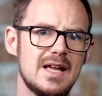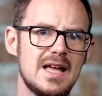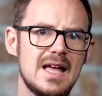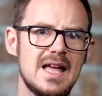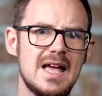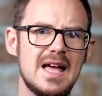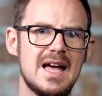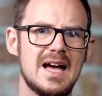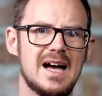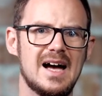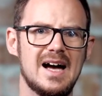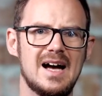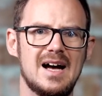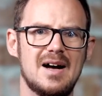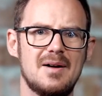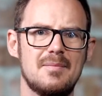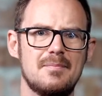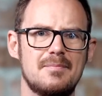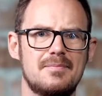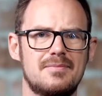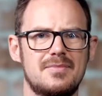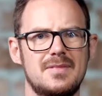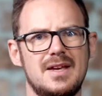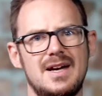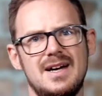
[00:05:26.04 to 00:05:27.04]

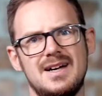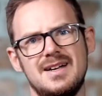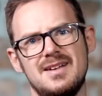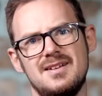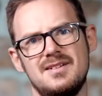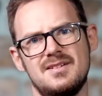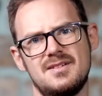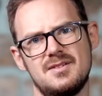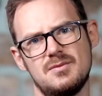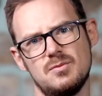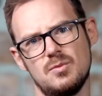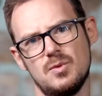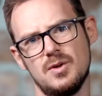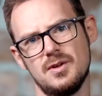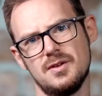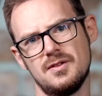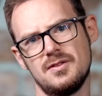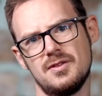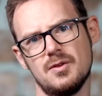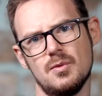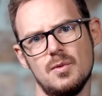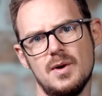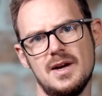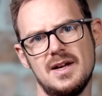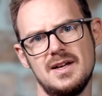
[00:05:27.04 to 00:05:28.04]
And one of the
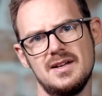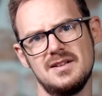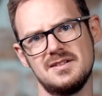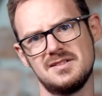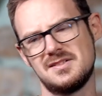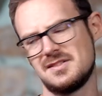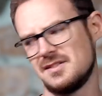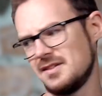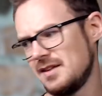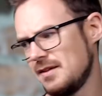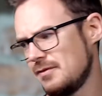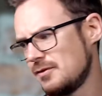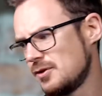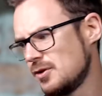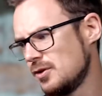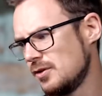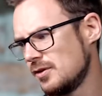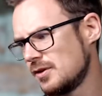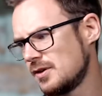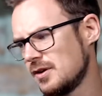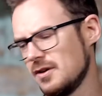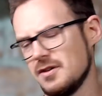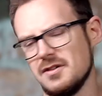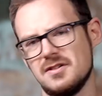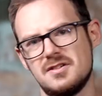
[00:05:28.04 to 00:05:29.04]
ways they've cut
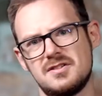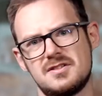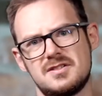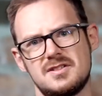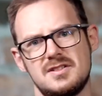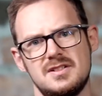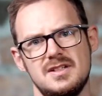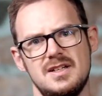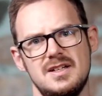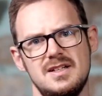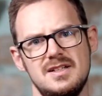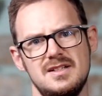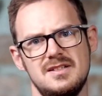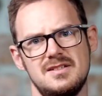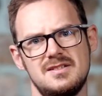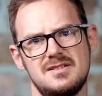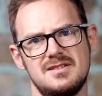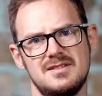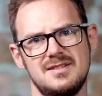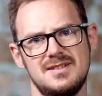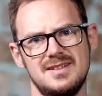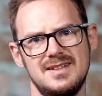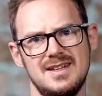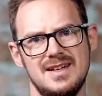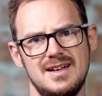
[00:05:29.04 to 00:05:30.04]
costs is,
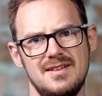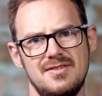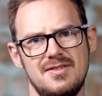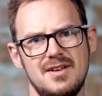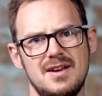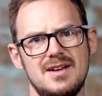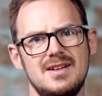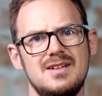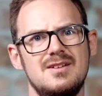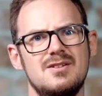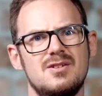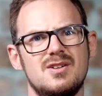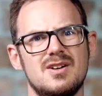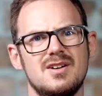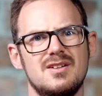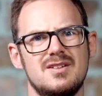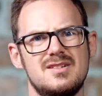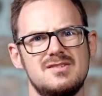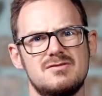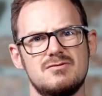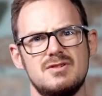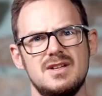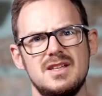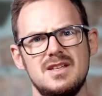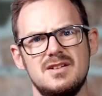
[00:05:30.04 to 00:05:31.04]
yeah, you've got this
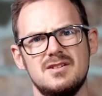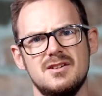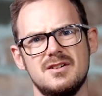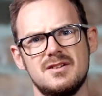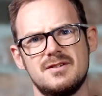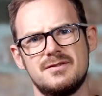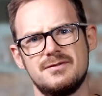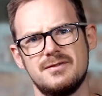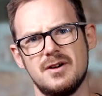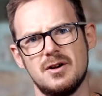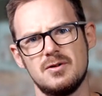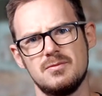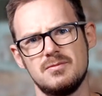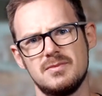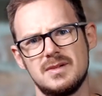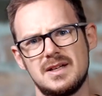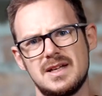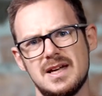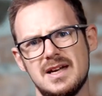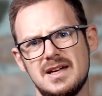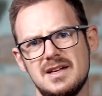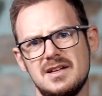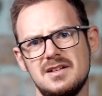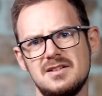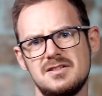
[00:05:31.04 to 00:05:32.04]
really nice foam
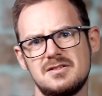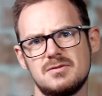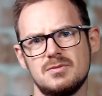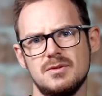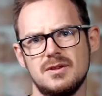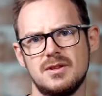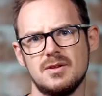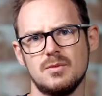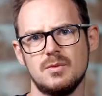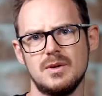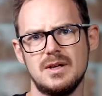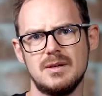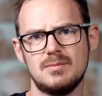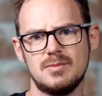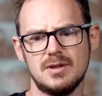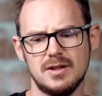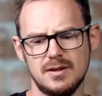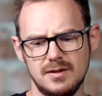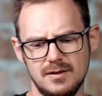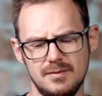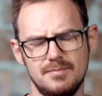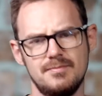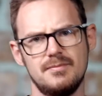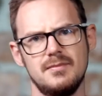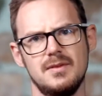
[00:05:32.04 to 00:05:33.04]
case with the Weebill
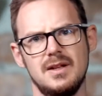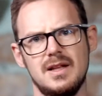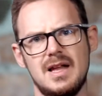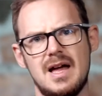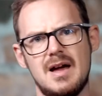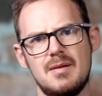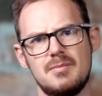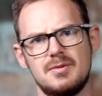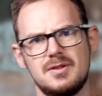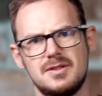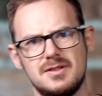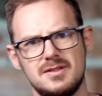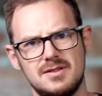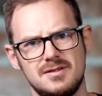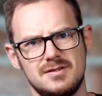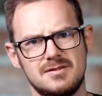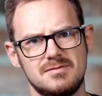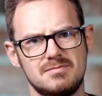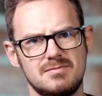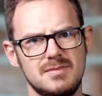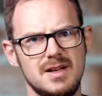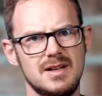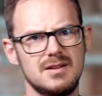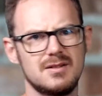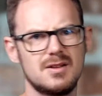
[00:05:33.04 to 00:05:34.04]
Lab.
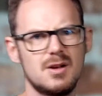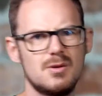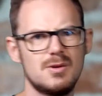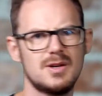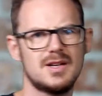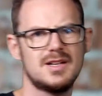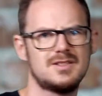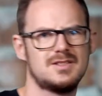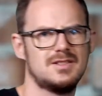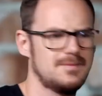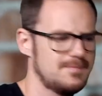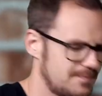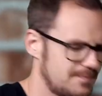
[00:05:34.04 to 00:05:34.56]
I'll go and get it.